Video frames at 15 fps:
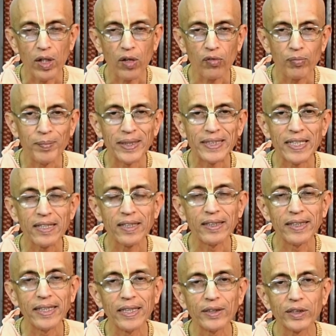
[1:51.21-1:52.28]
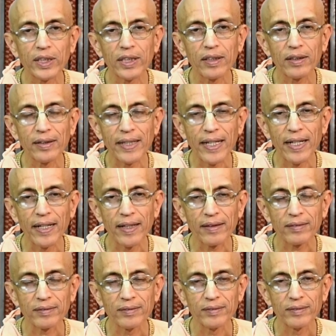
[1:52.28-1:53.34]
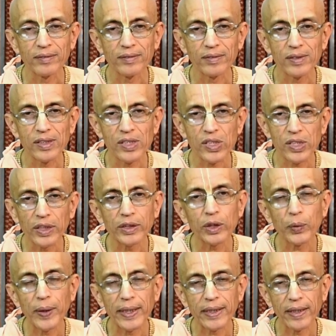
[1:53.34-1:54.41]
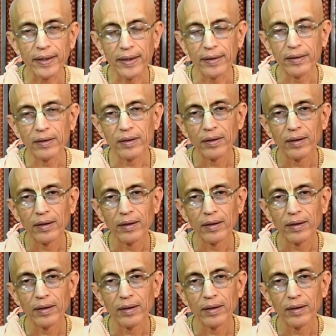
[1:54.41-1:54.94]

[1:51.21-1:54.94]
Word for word: of material nature they are situated in,